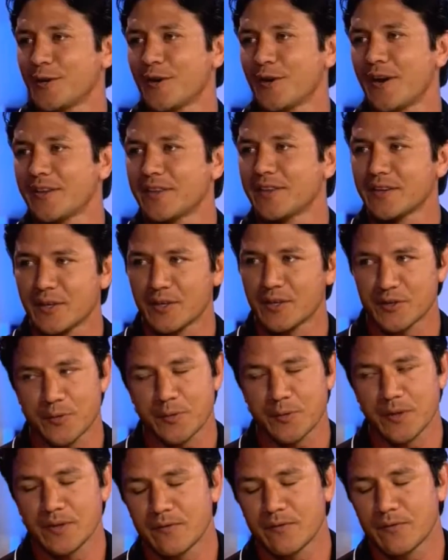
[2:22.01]
think there's
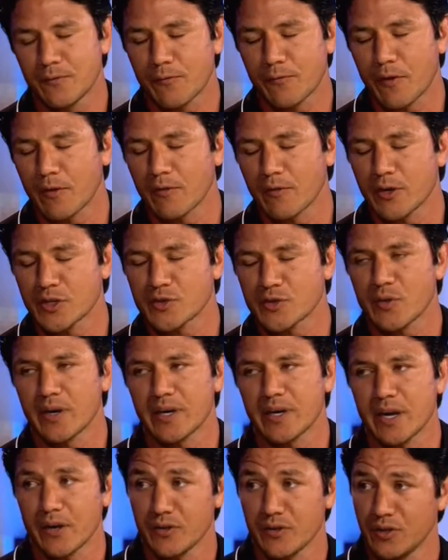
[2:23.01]
three front runners right
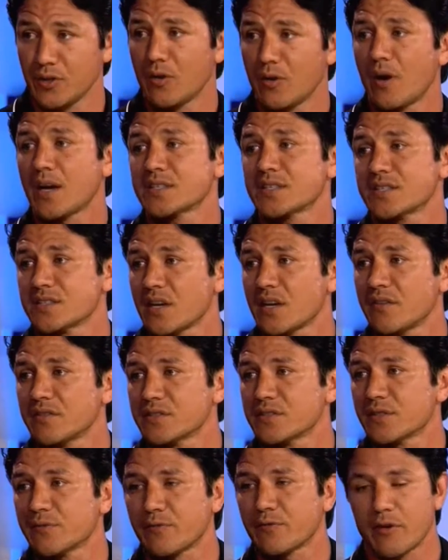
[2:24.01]
now. The U.S. is
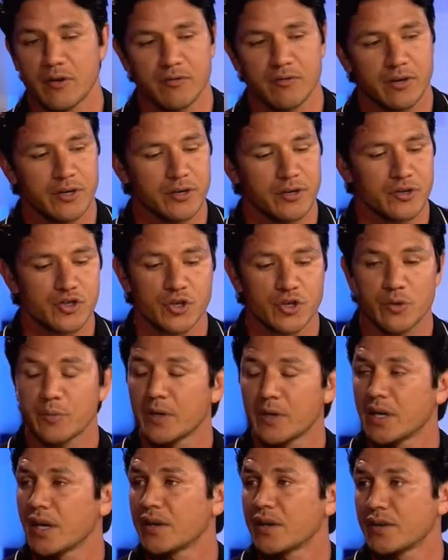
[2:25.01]
obviously a front runner,
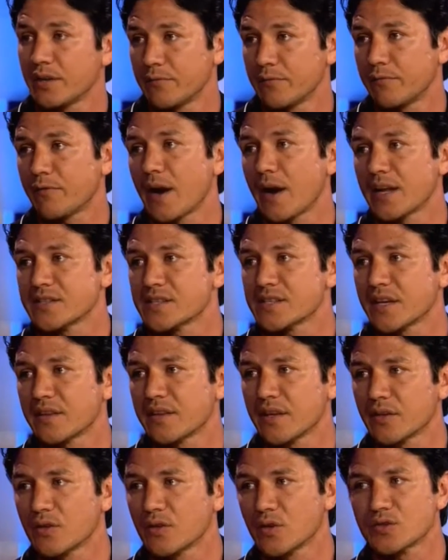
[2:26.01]
Germany, and then France. I
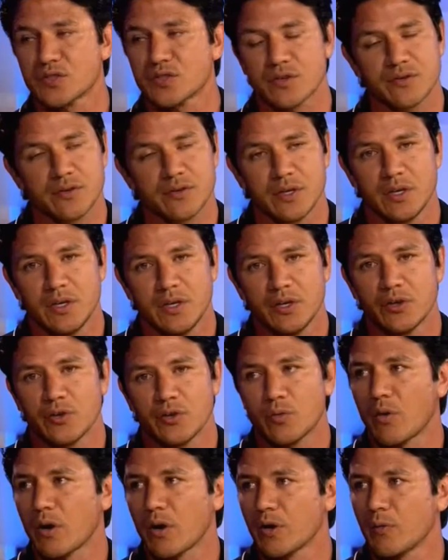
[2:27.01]
think those are the
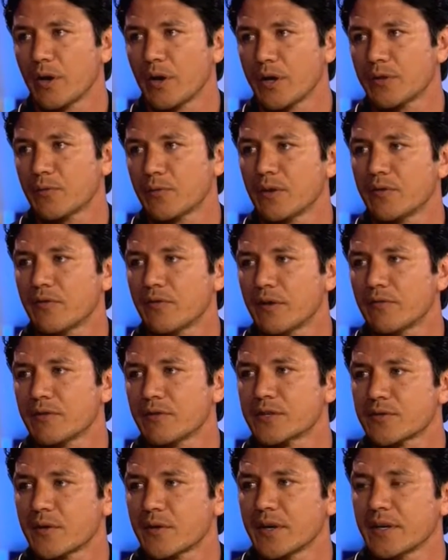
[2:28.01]
runaway three
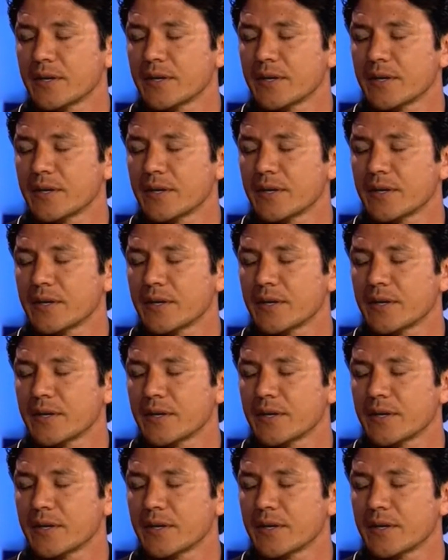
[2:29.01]
favorites right now.